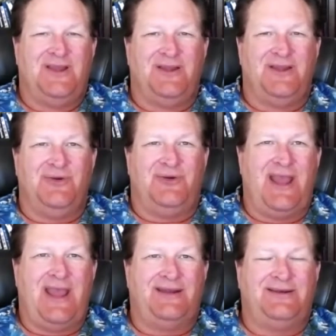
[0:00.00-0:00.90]

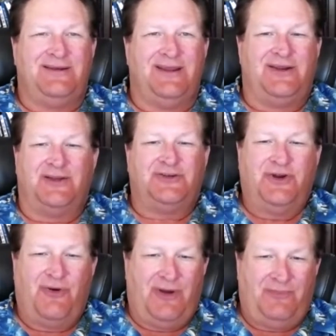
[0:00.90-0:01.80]
it doesn't
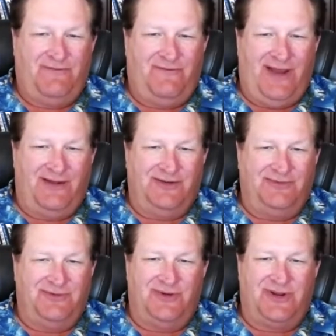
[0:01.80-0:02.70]
go up in value,
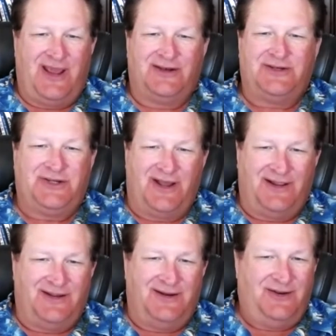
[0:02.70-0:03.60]
you can't sell it,
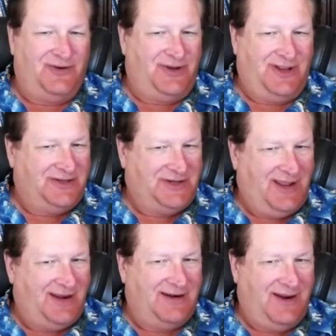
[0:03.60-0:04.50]
and your kids can't
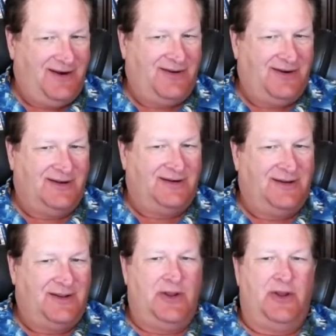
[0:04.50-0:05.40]
inherit it.
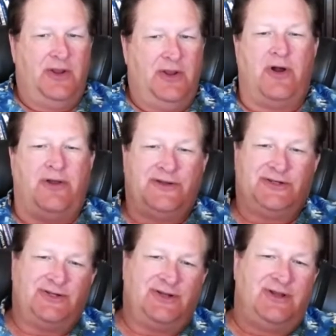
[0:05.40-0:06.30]
And all the
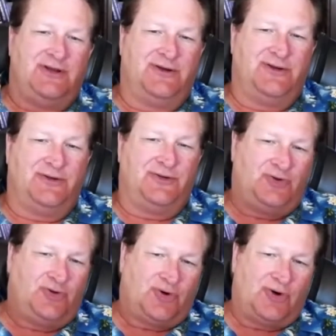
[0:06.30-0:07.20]
skills,
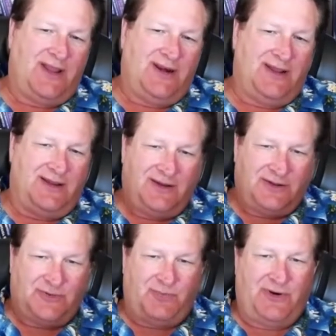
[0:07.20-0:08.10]
training,
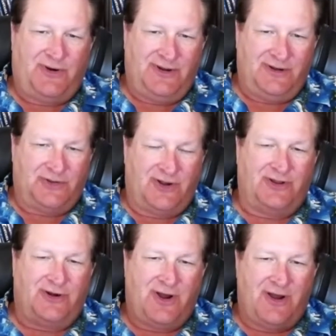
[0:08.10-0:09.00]
experience, all the
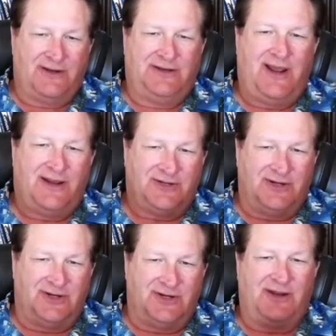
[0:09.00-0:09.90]
contacts and
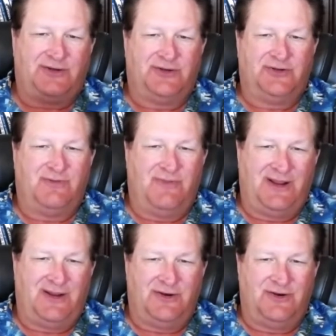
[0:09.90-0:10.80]
connections you make
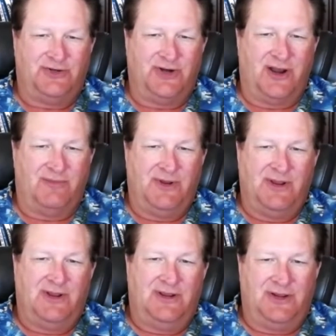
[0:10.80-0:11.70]
in your job,
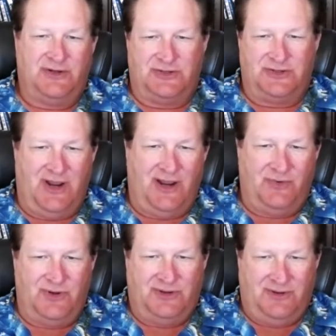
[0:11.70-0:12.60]
they just die
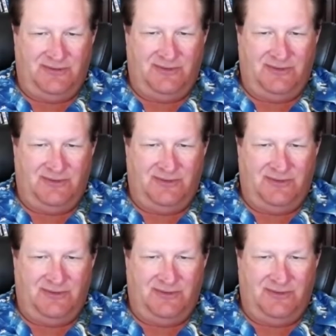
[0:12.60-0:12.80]
with you.